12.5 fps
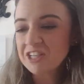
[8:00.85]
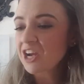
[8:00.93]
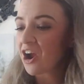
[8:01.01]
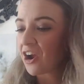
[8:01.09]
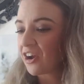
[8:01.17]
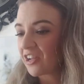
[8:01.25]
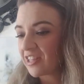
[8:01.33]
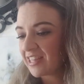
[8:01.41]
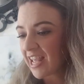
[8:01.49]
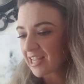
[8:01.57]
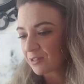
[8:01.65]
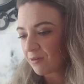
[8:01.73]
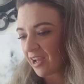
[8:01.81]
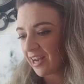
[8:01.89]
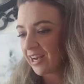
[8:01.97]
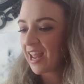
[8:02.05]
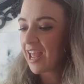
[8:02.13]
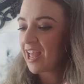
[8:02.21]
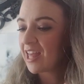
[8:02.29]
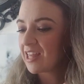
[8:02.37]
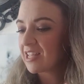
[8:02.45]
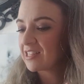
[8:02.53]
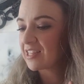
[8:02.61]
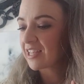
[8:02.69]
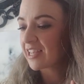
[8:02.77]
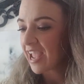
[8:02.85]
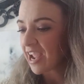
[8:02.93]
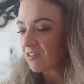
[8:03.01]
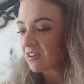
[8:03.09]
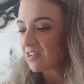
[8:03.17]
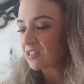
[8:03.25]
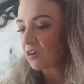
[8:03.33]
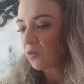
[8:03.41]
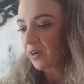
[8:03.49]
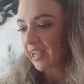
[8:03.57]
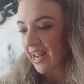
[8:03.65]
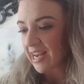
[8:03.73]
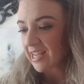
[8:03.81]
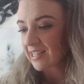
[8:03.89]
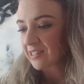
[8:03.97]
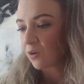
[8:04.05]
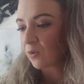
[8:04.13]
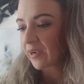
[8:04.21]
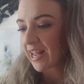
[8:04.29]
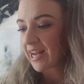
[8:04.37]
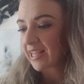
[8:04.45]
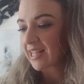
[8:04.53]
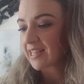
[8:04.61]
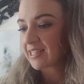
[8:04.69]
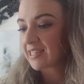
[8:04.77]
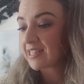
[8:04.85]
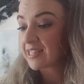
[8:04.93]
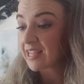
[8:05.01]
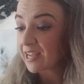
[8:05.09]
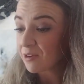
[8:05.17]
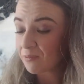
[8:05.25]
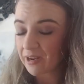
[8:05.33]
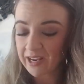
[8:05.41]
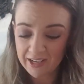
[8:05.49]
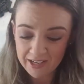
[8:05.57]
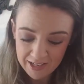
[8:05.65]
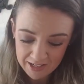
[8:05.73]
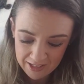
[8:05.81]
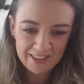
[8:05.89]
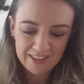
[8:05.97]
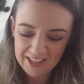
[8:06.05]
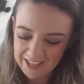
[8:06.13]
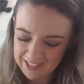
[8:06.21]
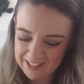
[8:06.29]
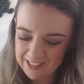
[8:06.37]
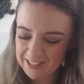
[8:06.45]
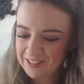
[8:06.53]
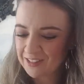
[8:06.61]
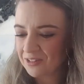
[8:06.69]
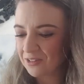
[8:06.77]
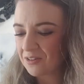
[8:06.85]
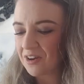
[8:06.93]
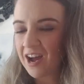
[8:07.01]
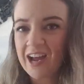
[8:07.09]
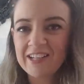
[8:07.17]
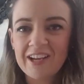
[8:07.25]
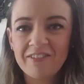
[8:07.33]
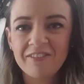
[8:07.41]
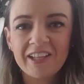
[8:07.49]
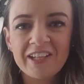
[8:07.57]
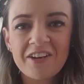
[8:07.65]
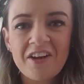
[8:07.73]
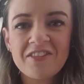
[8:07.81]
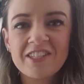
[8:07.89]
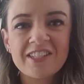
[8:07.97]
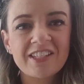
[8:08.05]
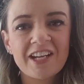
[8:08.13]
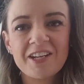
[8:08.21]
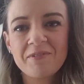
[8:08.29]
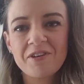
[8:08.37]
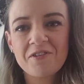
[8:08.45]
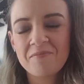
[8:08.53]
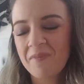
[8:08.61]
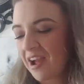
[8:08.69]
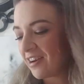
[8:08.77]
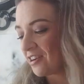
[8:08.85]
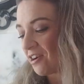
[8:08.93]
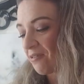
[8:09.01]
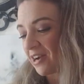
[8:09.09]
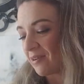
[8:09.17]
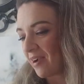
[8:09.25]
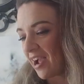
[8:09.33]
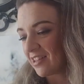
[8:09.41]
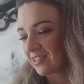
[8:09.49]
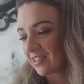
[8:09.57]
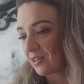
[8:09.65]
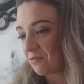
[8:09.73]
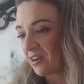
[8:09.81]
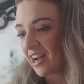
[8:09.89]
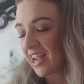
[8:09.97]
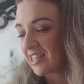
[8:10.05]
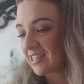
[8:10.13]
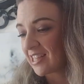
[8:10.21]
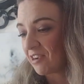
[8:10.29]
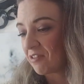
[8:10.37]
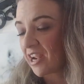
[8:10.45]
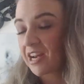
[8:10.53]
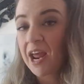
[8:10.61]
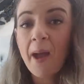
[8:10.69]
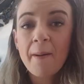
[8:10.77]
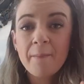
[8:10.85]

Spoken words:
to go. Next one is the Carers Organics Organic Seaweed. This is cool. I definitely know this is gonna be all mine. No one in my house is gonna wanna eat seaweed,